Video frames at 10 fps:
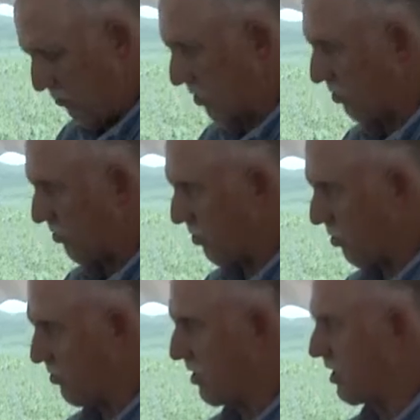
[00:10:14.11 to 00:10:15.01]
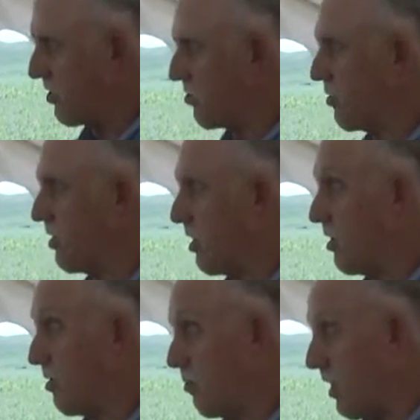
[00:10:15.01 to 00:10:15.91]
you know, the old days when you
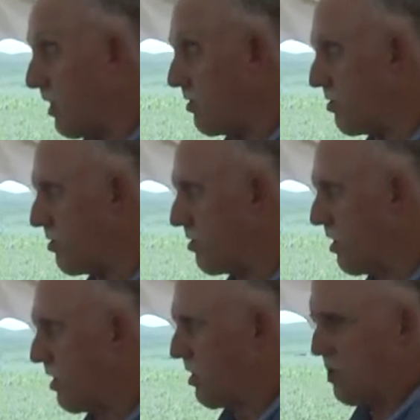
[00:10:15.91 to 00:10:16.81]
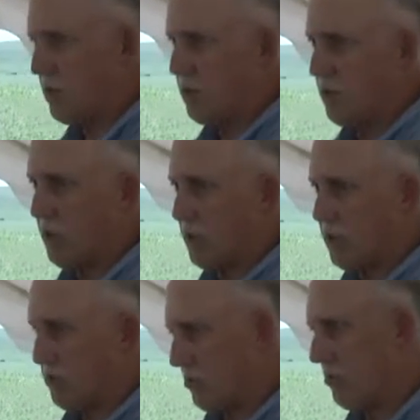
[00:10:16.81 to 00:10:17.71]
had your base
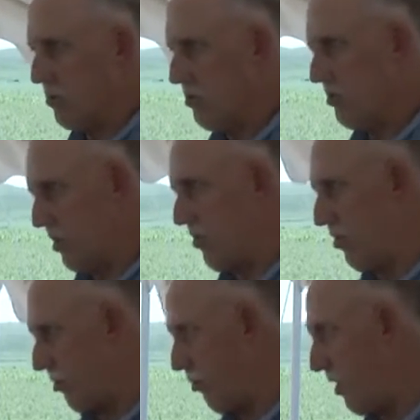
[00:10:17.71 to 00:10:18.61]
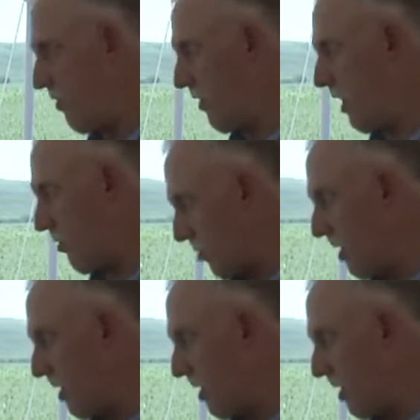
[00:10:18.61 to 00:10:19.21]
Well, in the old wheat fallow